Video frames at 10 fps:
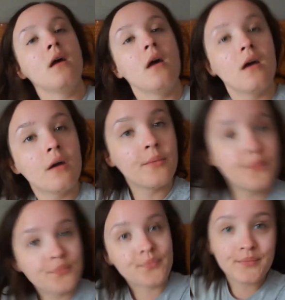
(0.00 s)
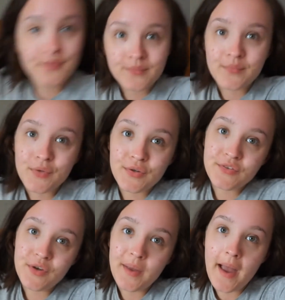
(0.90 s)

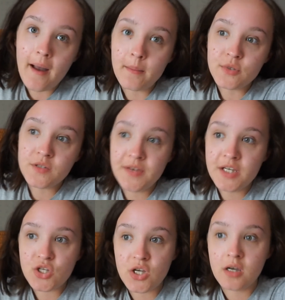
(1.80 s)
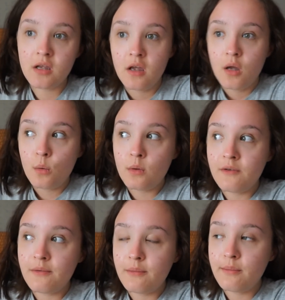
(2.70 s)
So yeah, I'm just finishing. We
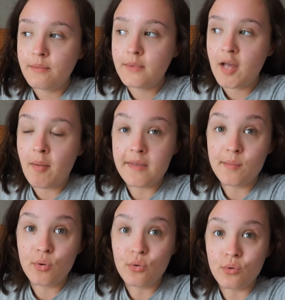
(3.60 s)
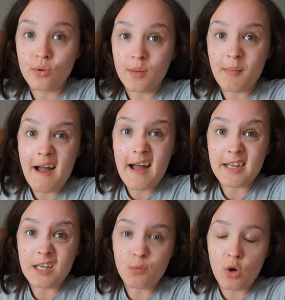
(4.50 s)
lay by the pool and my hair
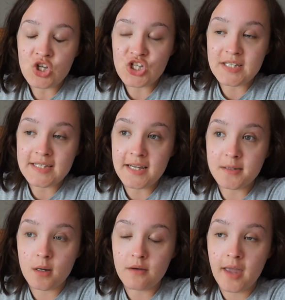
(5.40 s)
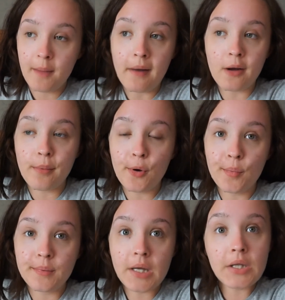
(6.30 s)
needed washing today, so I came back up
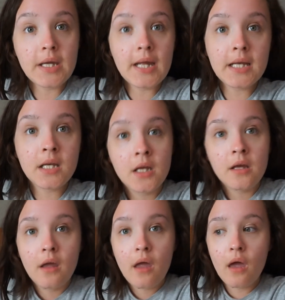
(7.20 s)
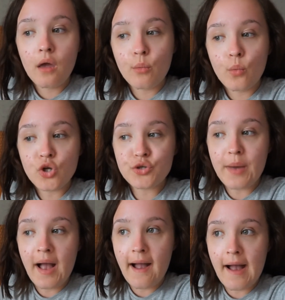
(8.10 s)
early and washed my
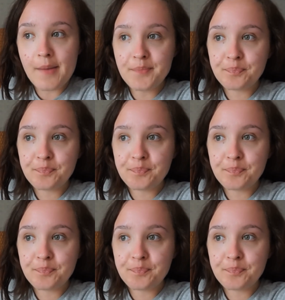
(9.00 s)
hair.